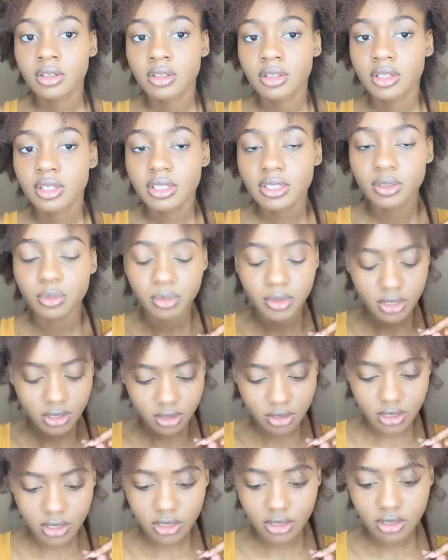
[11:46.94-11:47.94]
That's a piece
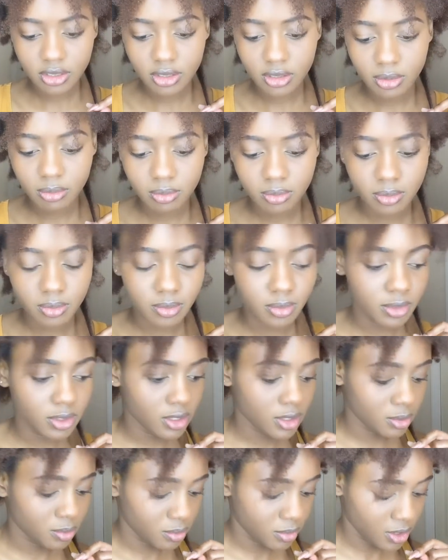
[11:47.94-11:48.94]
that
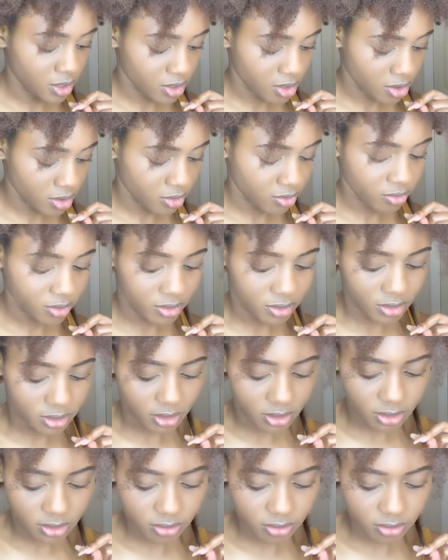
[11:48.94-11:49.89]
should be off. Let's see.